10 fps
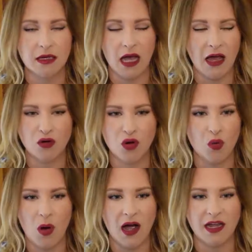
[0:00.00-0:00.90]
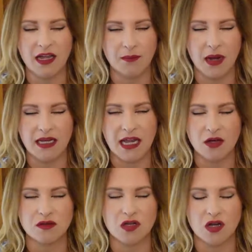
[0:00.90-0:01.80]
I don't know why. My
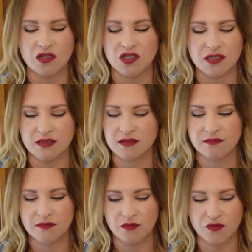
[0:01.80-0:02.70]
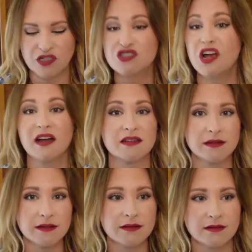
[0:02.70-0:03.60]
nails just reject
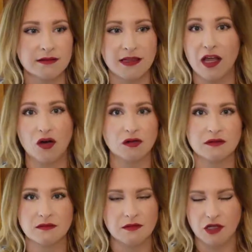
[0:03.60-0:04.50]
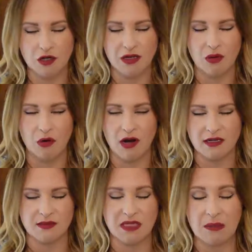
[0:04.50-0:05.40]
nails, you know, nail
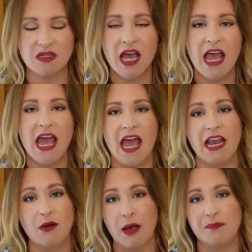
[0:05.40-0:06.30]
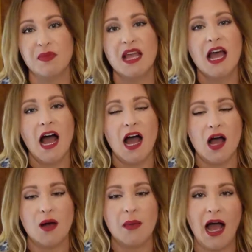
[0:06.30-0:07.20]
products sometimes. Anyway,
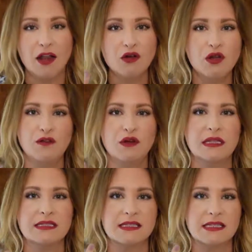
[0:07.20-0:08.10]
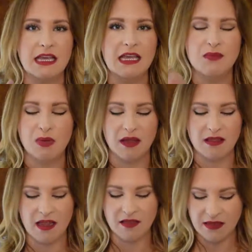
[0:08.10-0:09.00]
I don't know if you can see, but
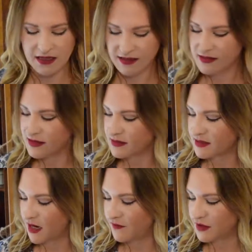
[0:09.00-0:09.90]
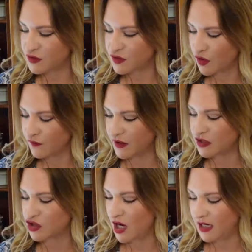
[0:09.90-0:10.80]
this stuff is so
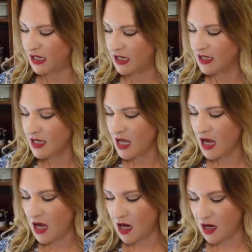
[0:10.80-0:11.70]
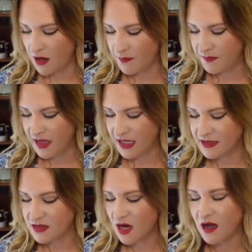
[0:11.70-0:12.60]
freaking shiny. And
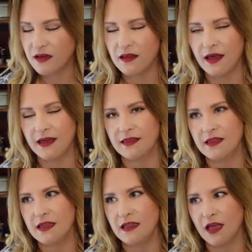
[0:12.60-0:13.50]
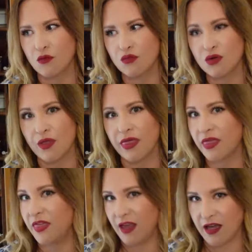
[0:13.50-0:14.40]
it's not like the like real
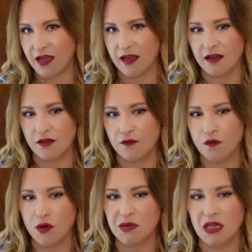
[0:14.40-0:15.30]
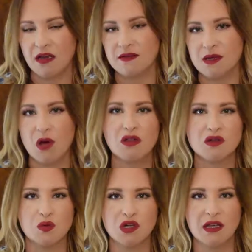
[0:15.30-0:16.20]
thick formula of some
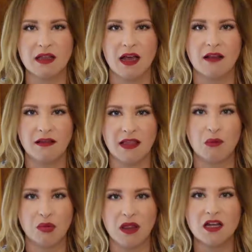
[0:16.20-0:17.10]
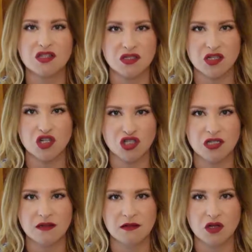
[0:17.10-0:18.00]
others where you get kind of like that plush
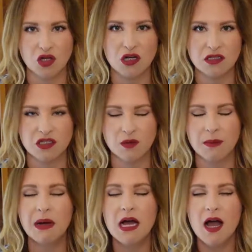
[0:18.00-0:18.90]
cushion look to them.